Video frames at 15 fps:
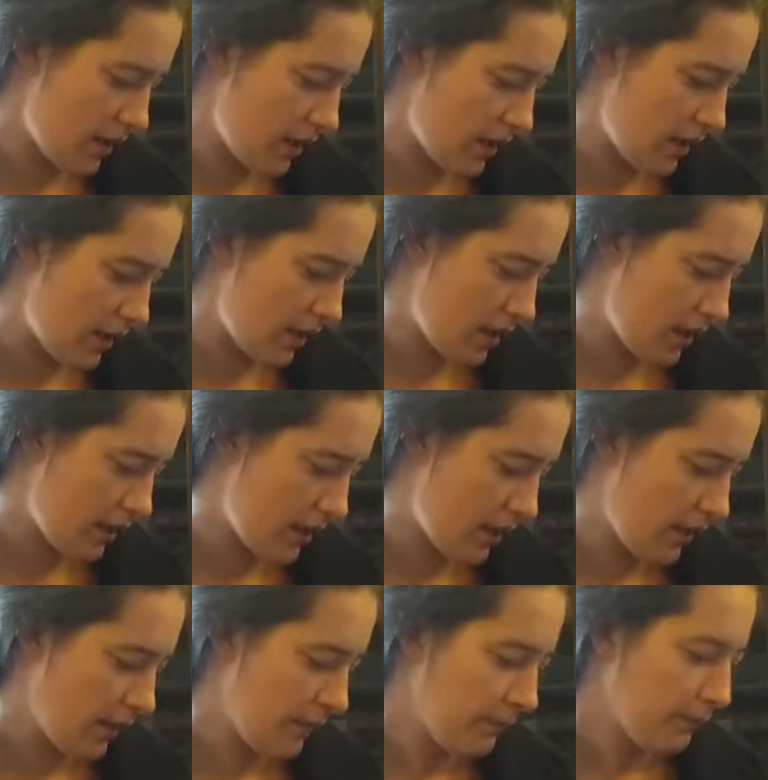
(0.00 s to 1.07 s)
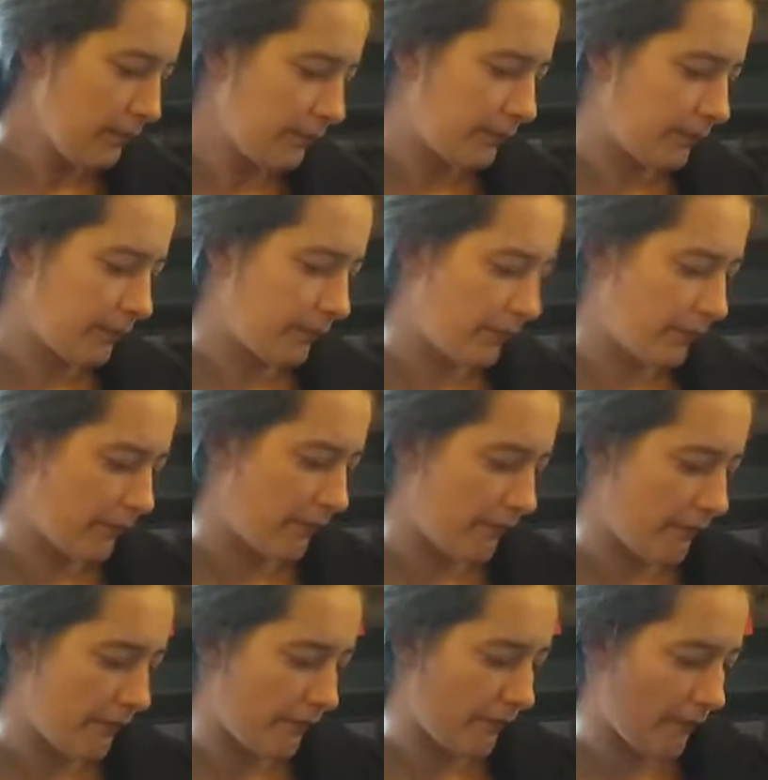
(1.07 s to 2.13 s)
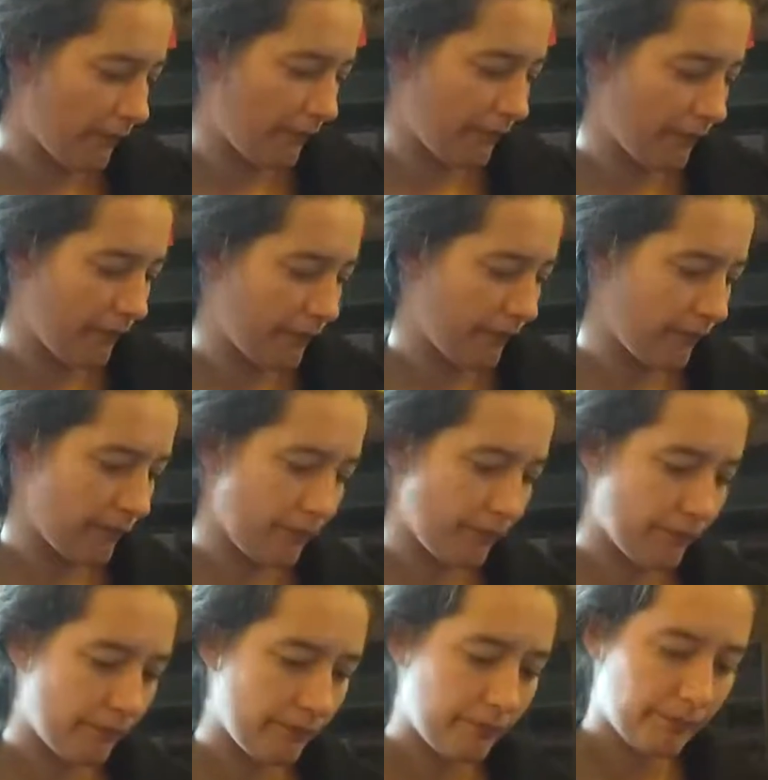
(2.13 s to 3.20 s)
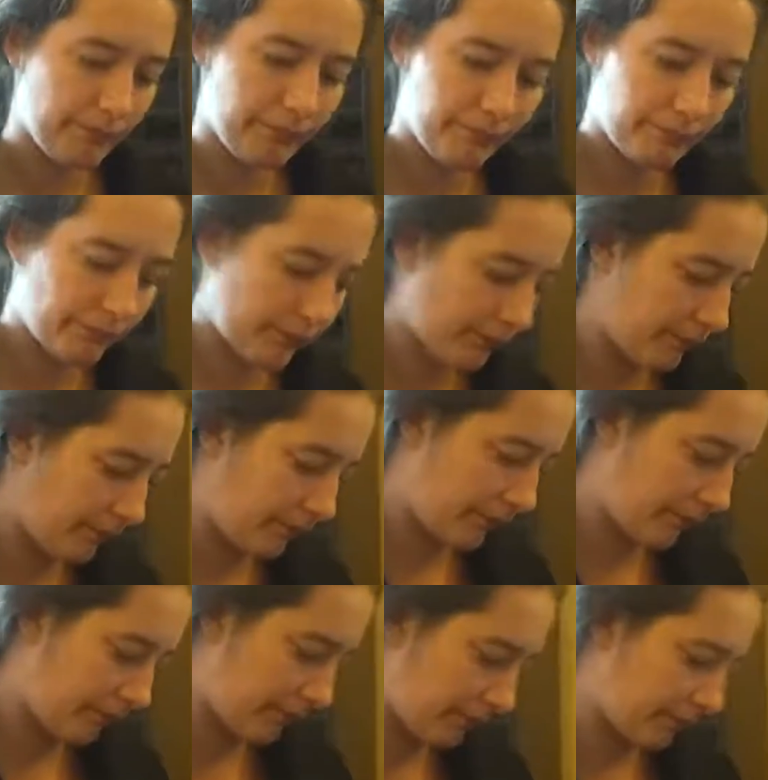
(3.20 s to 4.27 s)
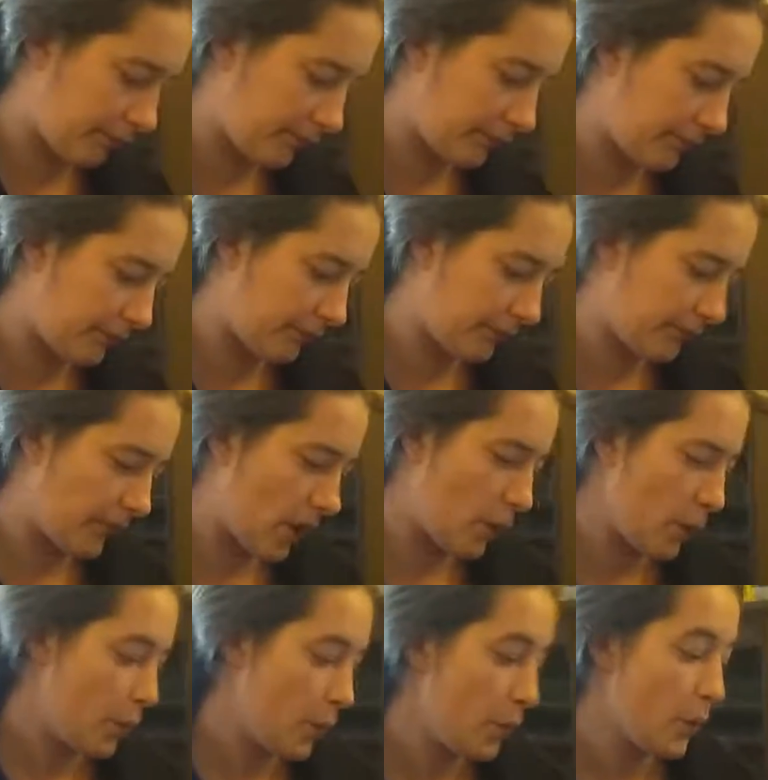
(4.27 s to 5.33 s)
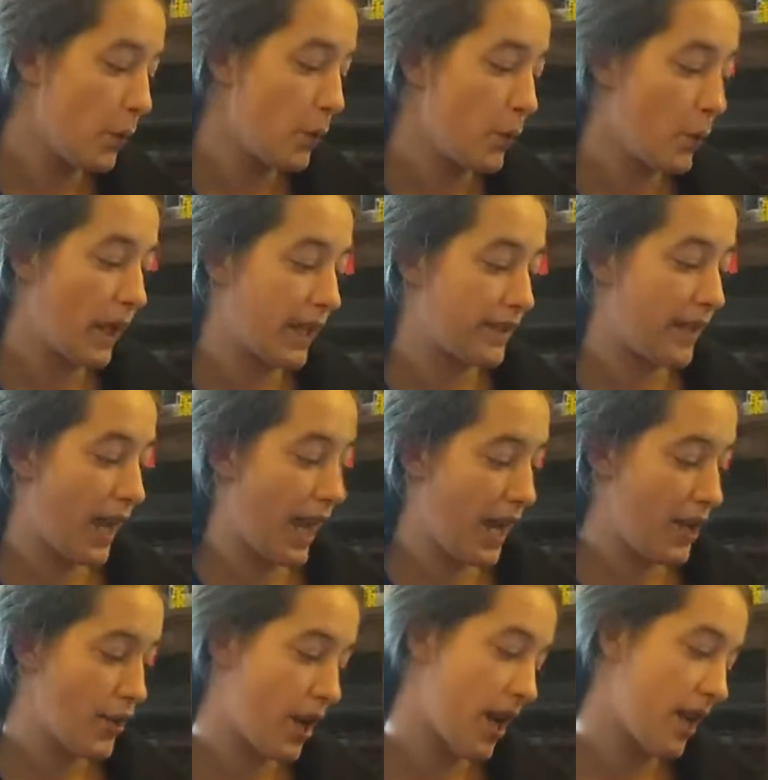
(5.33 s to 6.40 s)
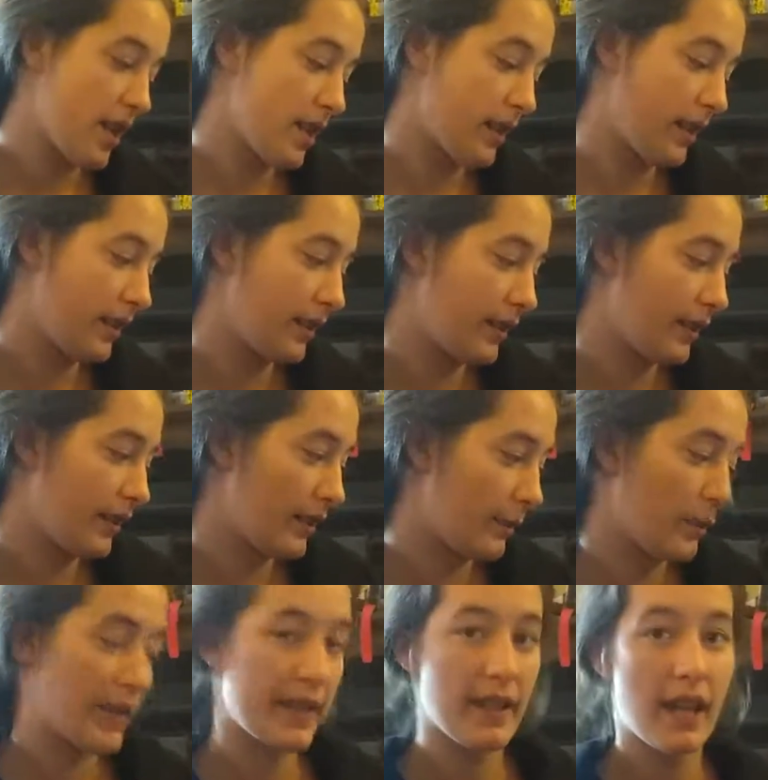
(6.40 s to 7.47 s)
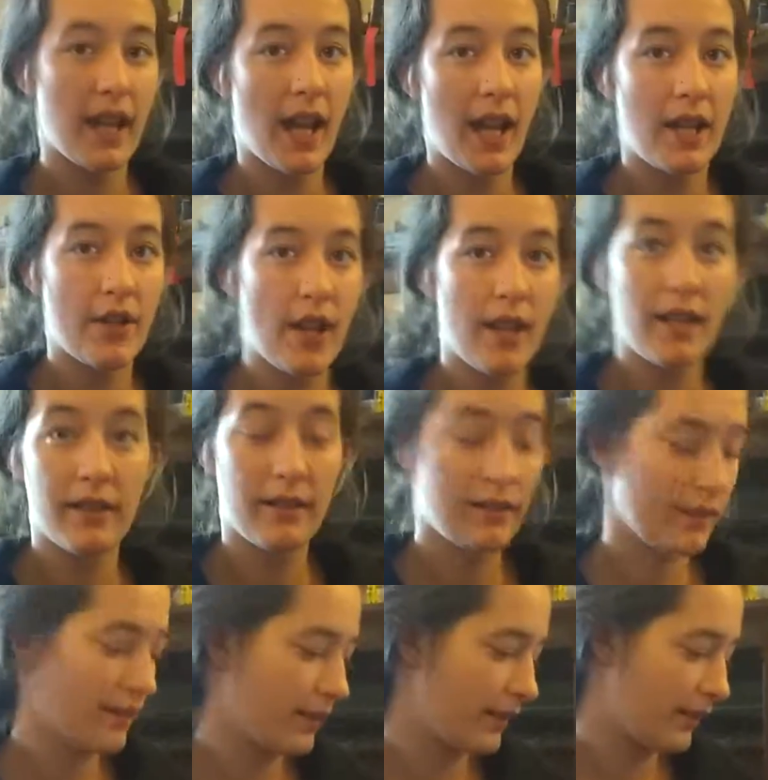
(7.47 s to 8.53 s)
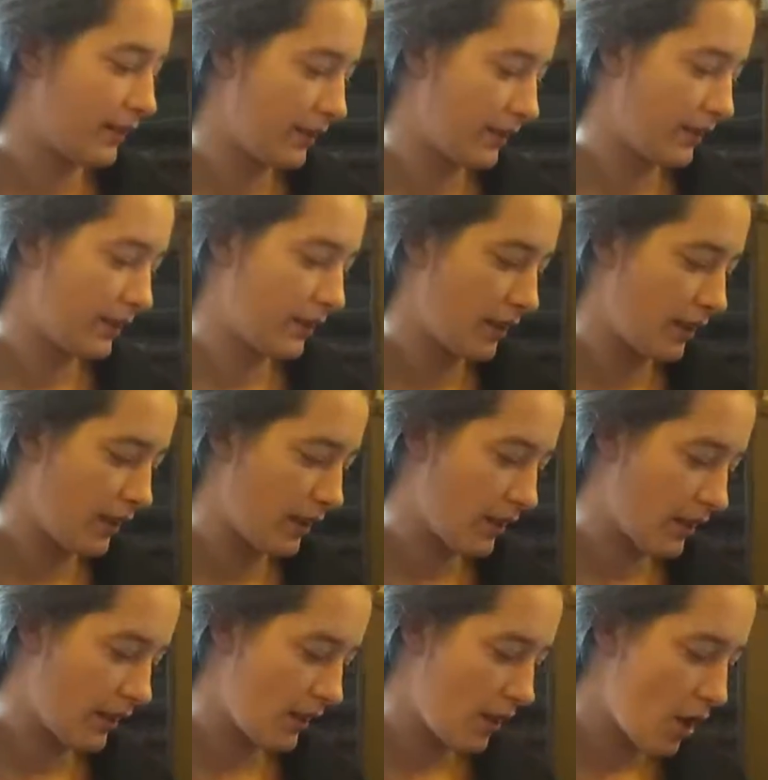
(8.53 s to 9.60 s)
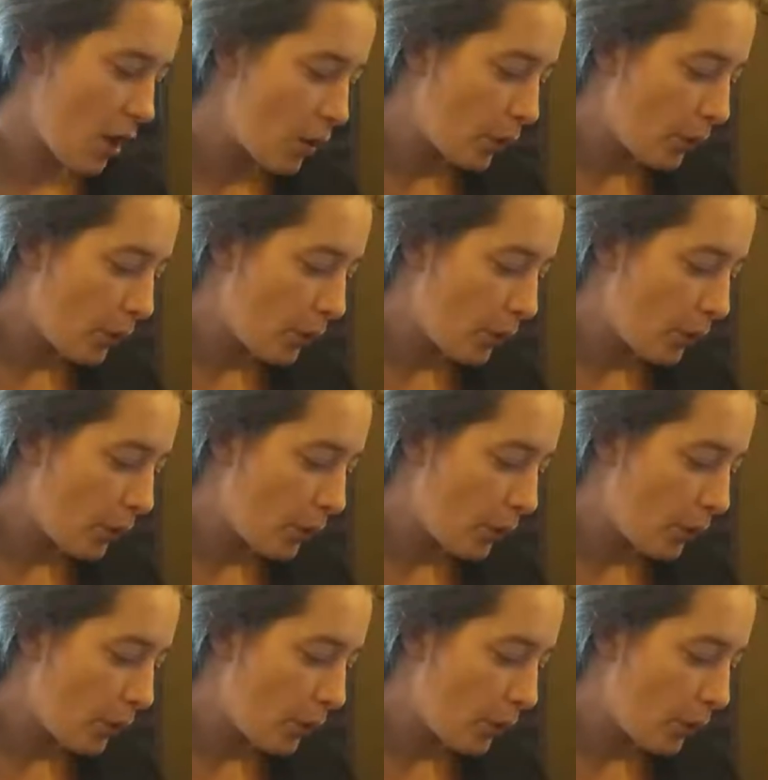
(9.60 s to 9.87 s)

Like the uh, the one red. It's one white, one red, and he's a three-one. Cruise vehicles. Ooh, I got the Hydra. Oh, Hydra. nice. nice. I got that at pre-release as well.